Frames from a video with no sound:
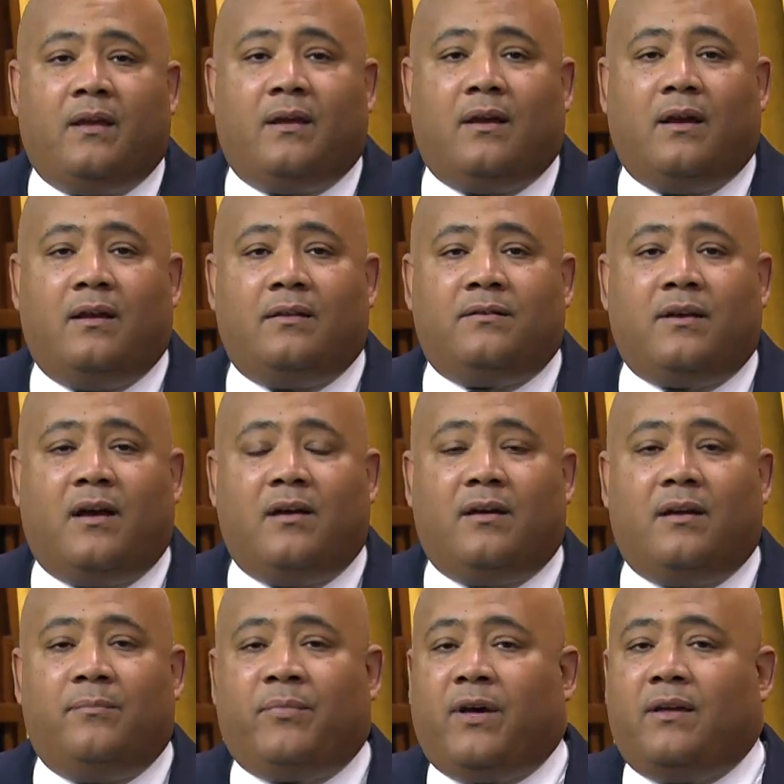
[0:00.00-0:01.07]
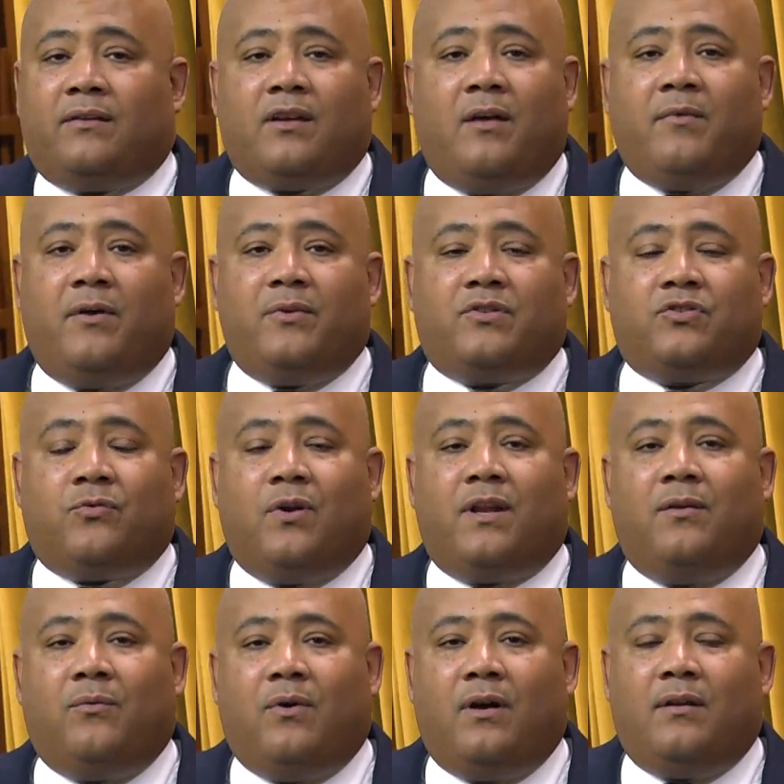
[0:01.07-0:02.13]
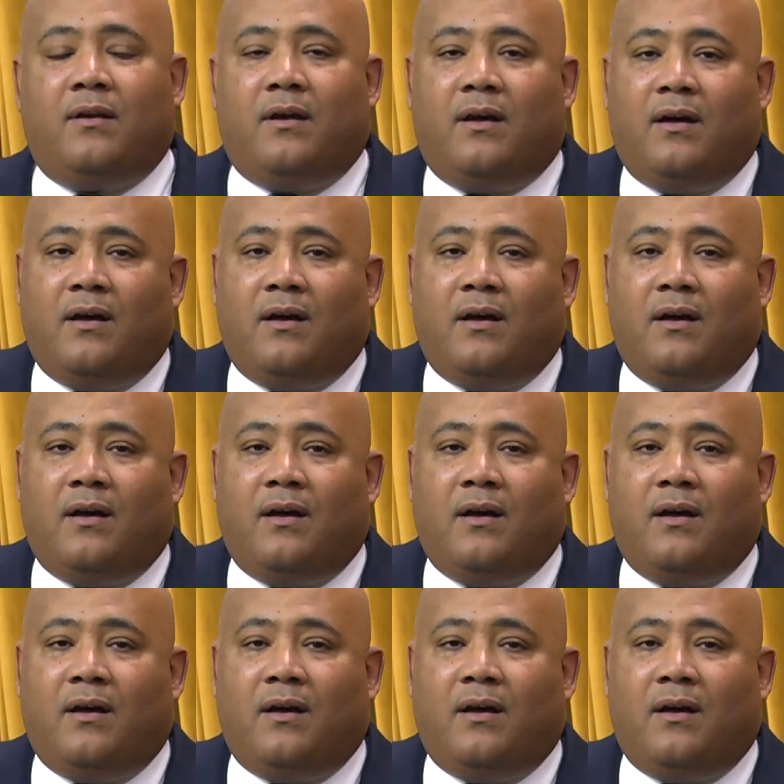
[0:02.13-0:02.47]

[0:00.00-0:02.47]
And by the time I was 21,